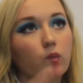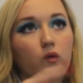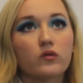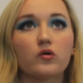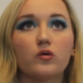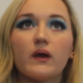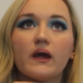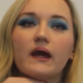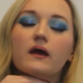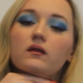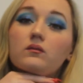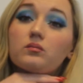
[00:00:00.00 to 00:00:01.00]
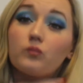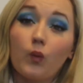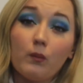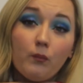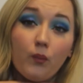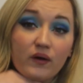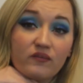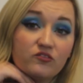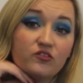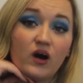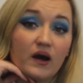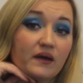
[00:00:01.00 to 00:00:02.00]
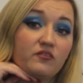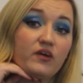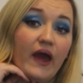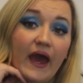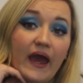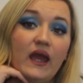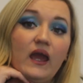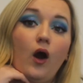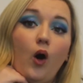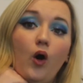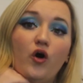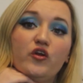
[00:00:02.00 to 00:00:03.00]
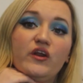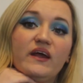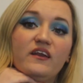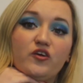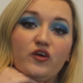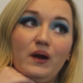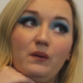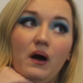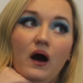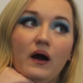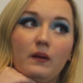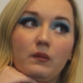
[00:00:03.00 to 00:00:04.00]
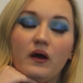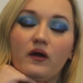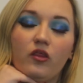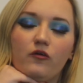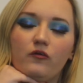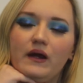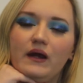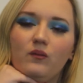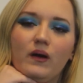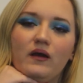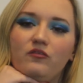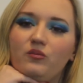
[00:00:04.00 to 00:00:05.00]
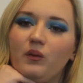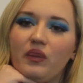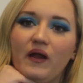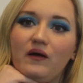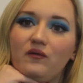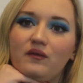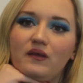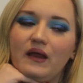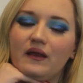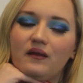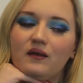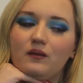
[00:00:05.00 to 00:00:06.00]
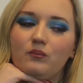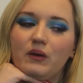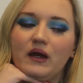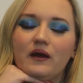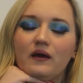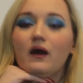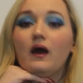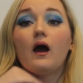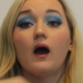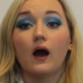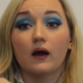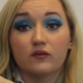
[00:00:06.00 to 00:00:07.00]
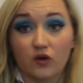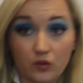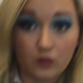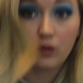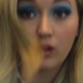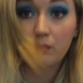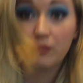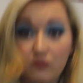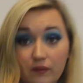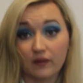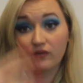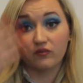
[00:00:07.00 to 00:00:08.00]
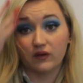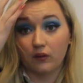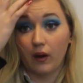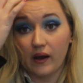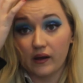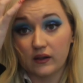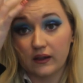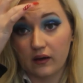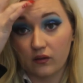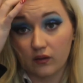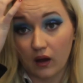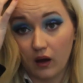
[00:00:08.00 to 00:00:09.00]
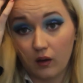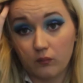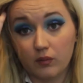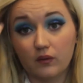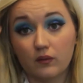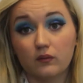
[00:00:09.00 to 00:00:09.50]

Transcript: want to hit 1.5k on Instagram. I'm like 3 away from 1,000 as I speak. Don't know what I'll be when this video actually goes up,